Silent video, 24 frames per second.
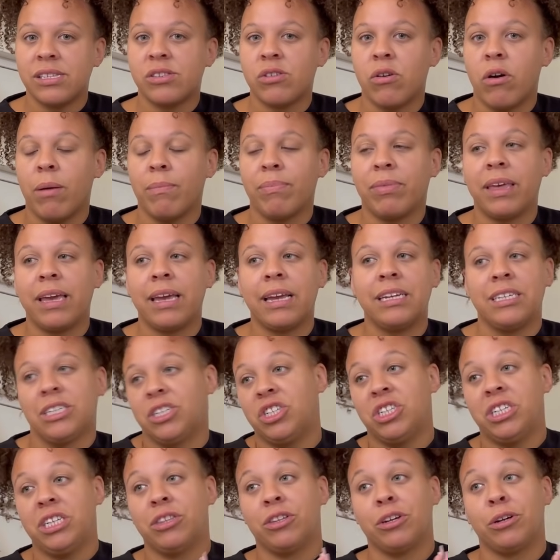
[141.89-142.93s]
So I'm thinking
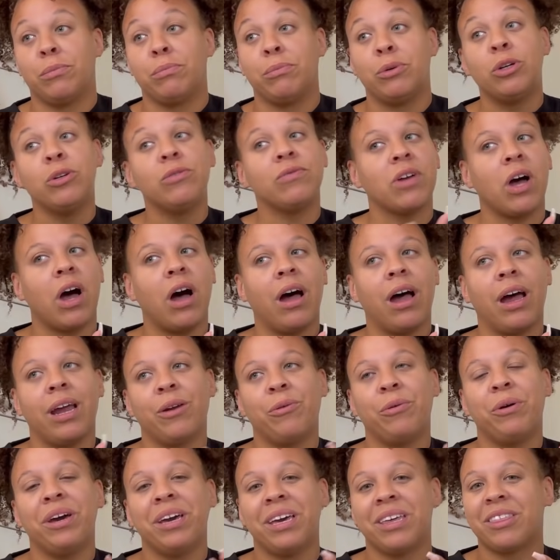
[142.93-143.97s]
she either moved
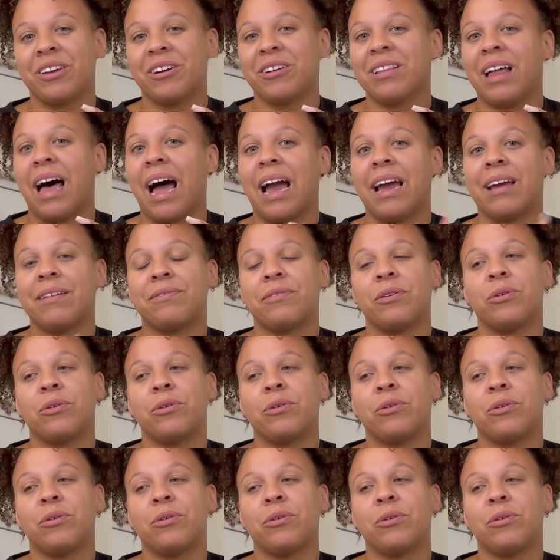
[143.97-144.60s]
on with her life